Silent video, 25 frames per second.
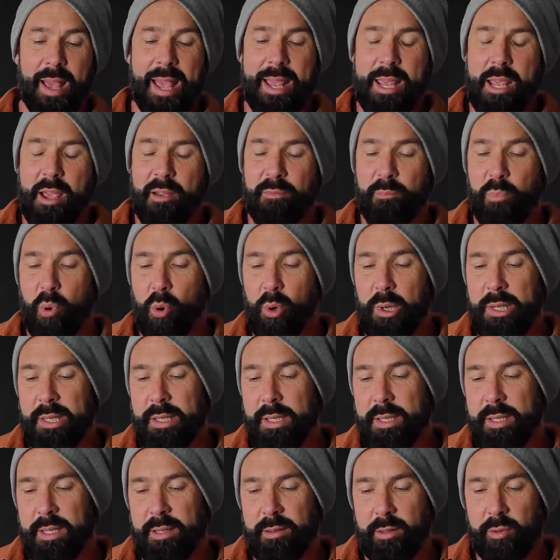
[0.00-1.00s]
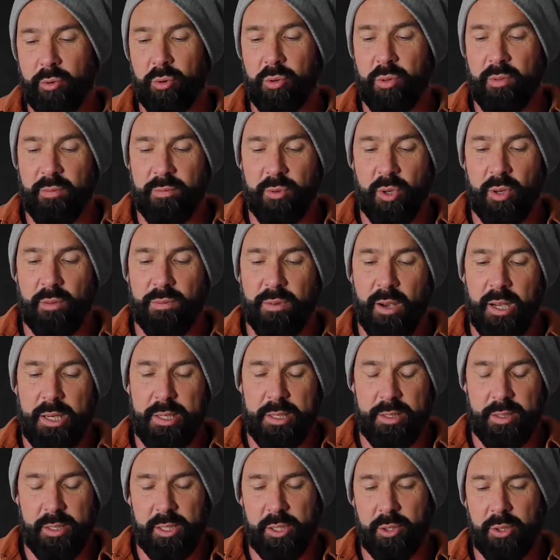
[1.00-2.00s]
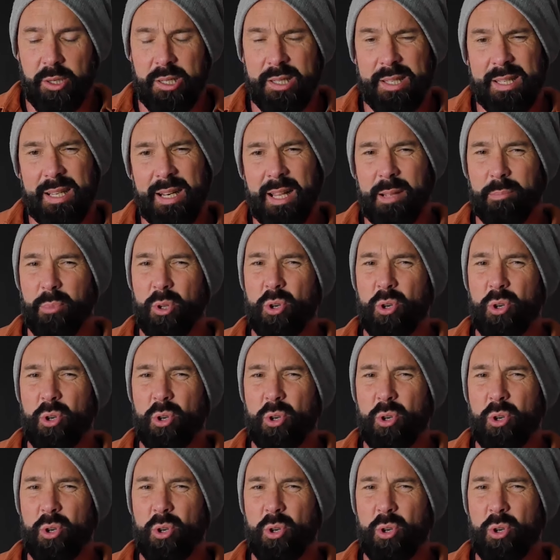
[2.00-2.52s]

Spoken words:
AF points through the viewfinder that you can select,